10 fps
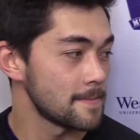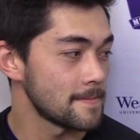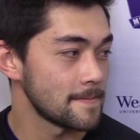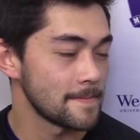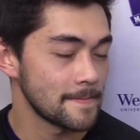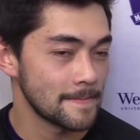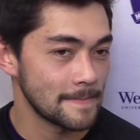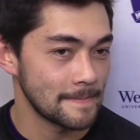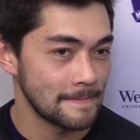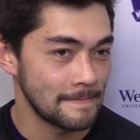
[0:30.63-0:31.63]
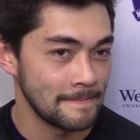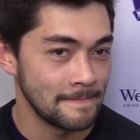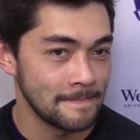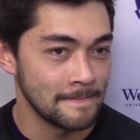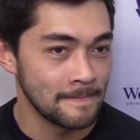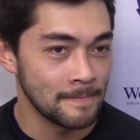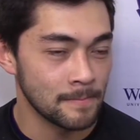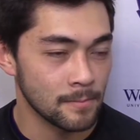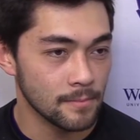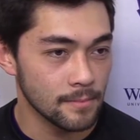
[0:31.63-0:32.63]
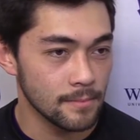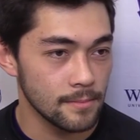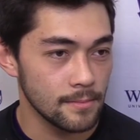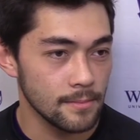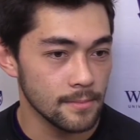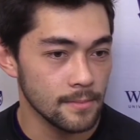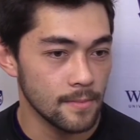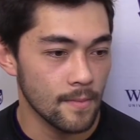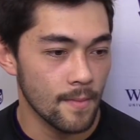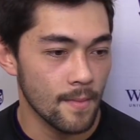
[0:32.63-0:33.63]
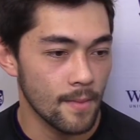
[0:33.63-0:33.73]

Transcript: The person shown says nothing.